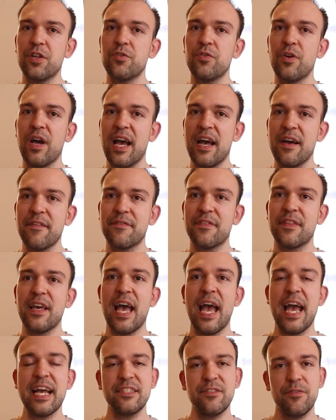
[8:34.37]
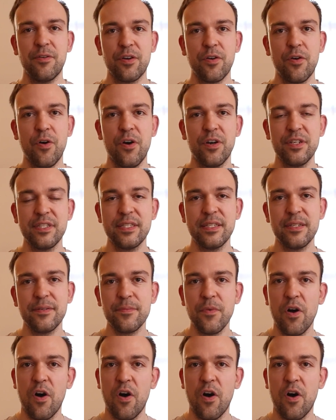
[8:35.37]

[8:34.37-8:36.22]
you have the extra cost